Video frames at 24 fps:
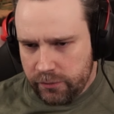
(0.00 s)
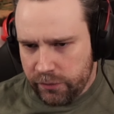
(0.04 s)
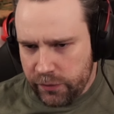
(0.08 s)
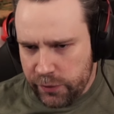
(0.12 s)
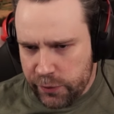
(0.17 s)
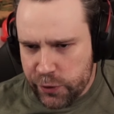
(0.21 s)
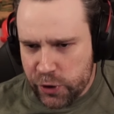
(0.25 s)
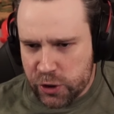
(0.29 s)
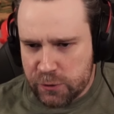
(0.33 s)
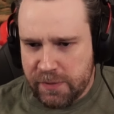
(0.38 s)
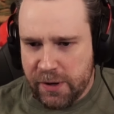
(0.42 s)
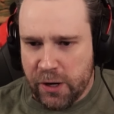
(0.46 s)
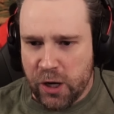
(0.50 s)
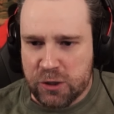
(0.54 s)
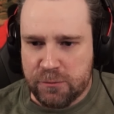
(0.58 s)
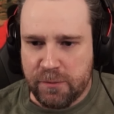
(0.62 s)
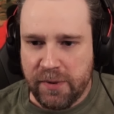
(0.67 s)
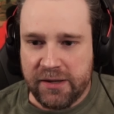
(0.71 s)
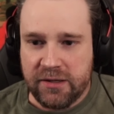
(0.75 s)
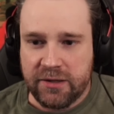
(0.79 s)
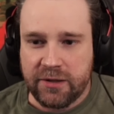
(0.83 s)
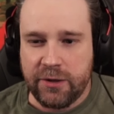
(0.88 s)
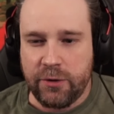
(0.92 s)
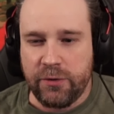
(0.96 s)
your spells
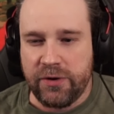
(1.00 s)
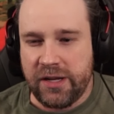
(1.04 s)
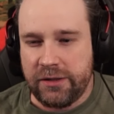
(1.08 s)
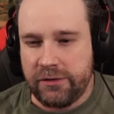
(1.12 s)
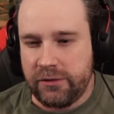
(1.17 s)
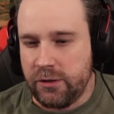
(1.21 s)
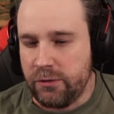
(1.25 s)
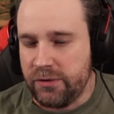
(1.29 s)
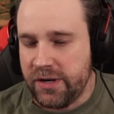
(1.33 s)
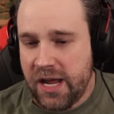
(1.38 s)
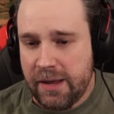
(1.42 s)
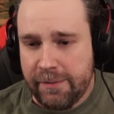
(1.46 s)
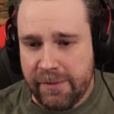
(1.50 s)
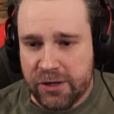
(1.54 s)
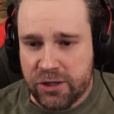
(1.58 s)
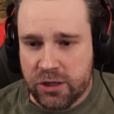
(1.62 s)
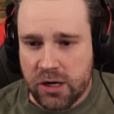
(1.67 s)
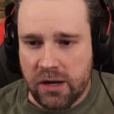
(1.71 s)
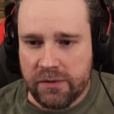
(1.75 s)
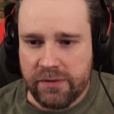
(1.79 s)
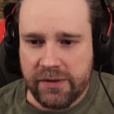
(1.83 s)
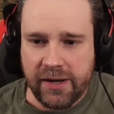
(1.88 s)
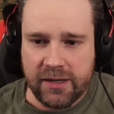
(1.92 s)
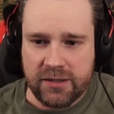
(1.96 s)
basically do damage
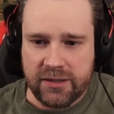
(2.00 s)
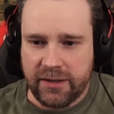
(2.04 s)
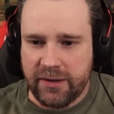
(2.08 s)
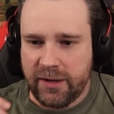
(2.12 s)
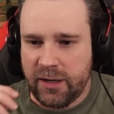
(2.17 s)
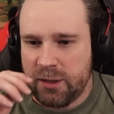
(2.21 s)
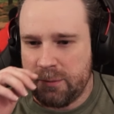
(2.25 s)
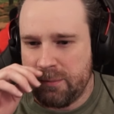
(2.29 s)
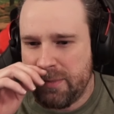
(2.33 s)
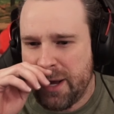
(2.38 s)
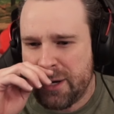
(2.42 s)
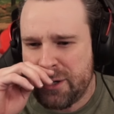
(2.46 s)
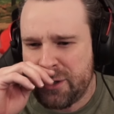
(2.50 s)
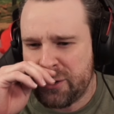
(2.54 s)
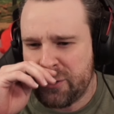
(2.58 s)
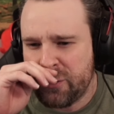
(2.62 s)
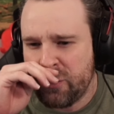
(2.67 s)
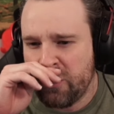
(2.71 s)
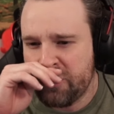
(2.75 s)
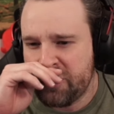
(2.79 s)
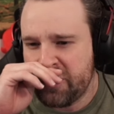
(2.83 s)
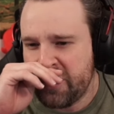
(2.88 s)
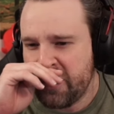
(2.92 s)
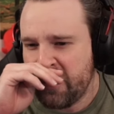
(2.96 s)
on this, and the magic
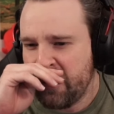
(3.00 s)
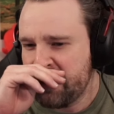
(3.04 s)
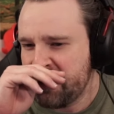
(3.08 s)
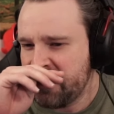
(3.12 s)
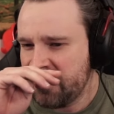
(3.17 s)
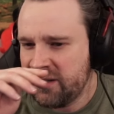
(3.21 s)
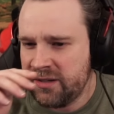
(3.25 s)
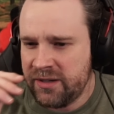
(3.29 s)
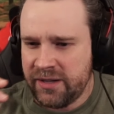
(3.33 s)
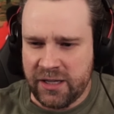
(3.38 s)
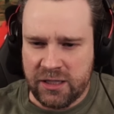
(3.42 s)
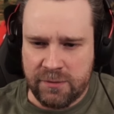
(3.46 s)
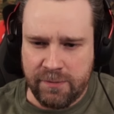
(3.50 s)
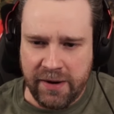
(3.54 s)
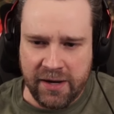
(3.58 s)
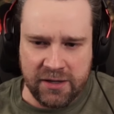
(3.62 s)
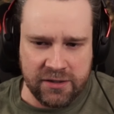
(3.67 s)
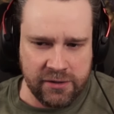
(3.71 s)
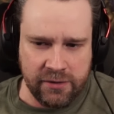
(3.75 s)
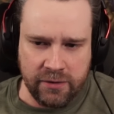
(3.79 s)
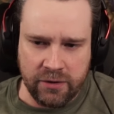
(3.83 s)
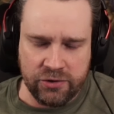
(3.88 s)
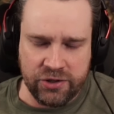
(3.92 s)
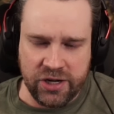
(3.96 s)
school chosen is based
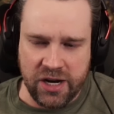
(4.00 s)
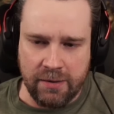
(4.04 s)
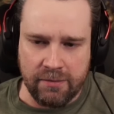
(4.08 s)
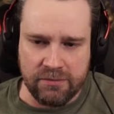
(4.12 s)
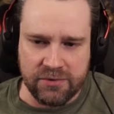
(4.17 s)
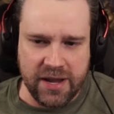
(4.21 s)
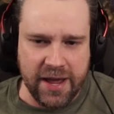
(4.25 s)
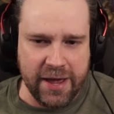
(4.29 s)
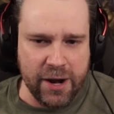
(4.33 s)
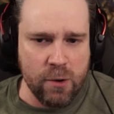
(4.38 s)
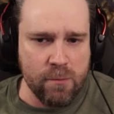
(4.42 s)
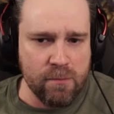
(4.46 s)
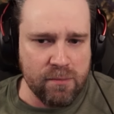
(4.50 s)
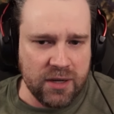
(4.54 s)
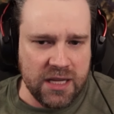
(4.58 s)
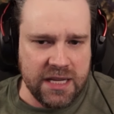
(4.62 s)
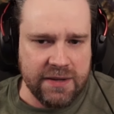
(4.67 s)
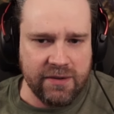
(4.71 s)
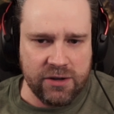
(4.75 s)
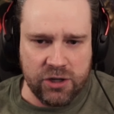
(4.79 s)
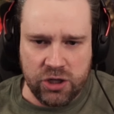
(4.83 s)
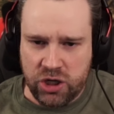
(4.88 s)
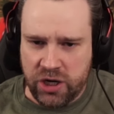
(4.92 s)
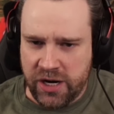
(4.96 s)
on your gems. I don't believe
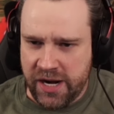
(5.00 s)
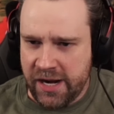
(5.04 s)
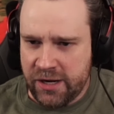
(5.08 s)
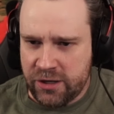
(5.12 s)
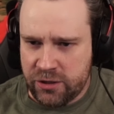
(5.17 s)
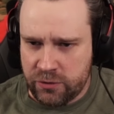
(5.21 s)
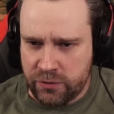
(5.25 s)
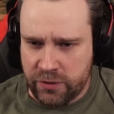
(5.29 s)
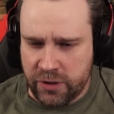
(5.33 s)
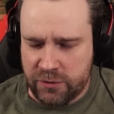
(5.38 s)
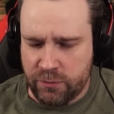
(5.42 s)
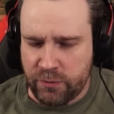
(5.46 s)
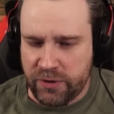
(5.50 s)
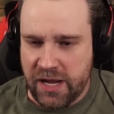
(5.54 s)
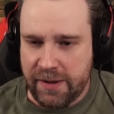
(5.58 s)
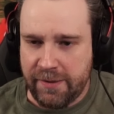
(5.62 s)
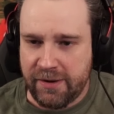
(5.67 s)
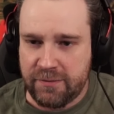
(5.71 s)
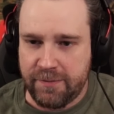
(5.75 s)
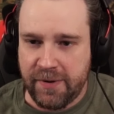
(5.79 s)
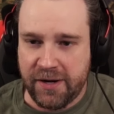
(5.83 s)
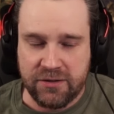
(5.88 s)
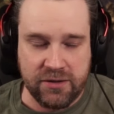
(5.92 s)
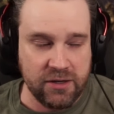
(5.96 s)
it changes or does more
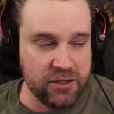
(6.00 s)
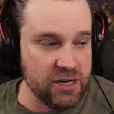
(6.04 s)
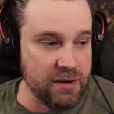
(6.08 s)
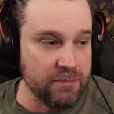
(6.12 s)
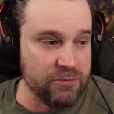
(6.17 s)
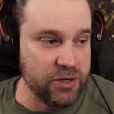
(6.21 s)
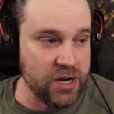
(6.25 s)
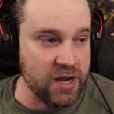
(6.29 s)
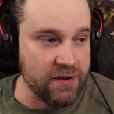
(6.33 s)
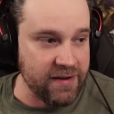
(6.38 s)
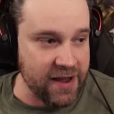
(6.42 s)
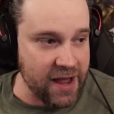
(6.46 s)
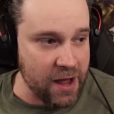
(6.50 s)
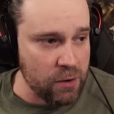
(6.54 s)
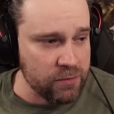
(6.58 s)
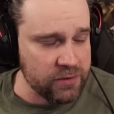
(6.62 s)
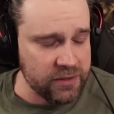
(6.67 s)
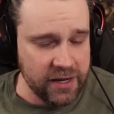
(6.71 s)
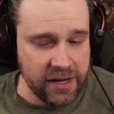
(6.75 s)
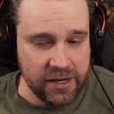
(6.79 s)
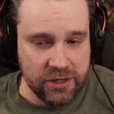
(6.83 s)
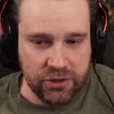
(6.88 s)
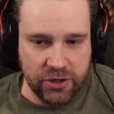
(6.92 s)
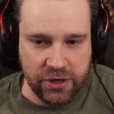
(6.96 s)
damage based on gems you have out.
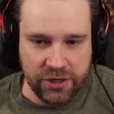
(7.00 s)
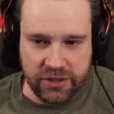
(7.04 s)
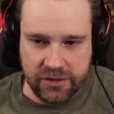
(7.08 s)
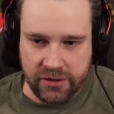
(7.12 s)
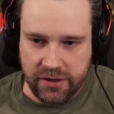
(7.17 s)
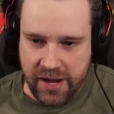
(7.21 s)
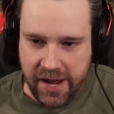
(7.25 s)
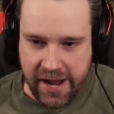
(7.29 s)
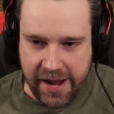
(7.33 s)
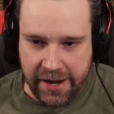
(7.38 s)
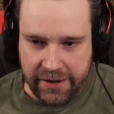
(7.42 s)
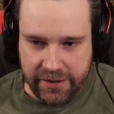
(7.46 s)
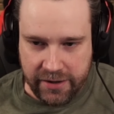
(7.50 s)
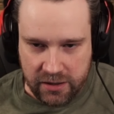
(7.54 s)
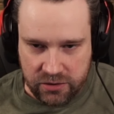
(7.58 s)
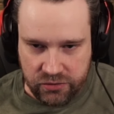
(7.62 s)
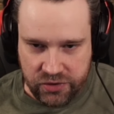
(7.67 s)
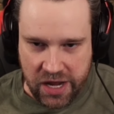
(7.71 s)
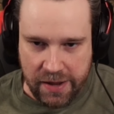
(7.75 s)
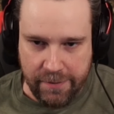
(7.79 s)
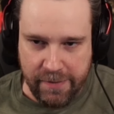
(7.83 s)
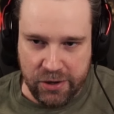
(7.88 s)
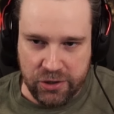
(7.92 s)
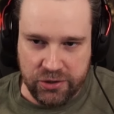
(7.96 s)
It's just, hey, it does
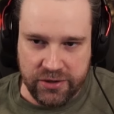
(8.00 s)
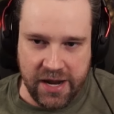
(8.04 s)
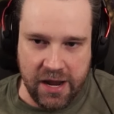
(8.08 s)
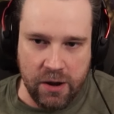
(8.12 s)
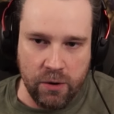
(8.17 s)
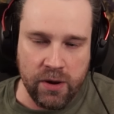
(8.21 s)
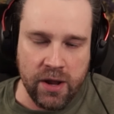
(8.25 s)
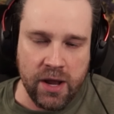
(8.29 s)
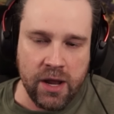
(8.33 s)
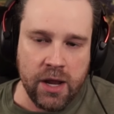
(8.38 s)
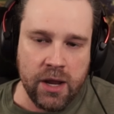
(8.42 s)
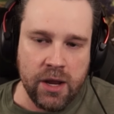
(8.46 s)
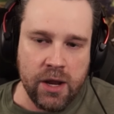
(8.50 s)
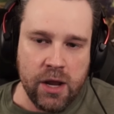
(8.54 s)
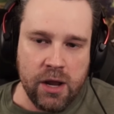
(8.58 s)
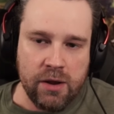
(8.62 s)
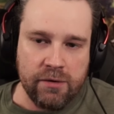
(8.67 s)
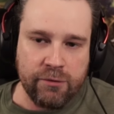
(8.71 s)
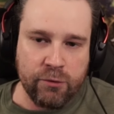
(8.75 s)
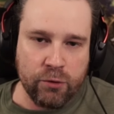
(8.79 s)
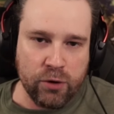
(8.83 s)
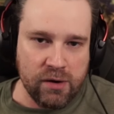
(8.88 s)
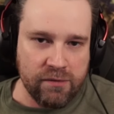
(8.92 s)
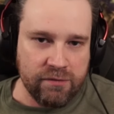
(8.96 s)
damage. Now,
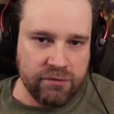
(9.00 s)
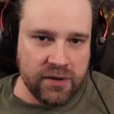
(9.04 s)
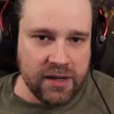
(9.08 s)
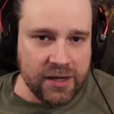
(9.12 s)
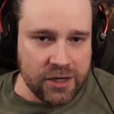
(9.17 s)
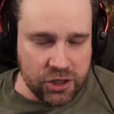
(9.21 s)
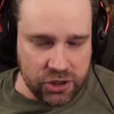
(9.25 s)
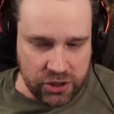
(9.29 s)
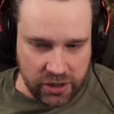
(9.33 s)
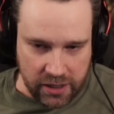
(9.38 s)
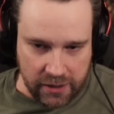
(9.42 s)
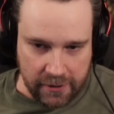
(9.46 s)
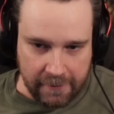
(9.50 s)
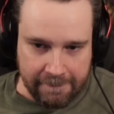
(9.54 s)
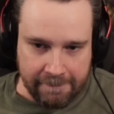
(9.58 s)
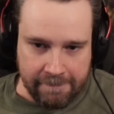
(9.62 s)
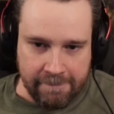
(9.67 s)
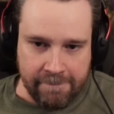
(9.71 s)
for Affliction,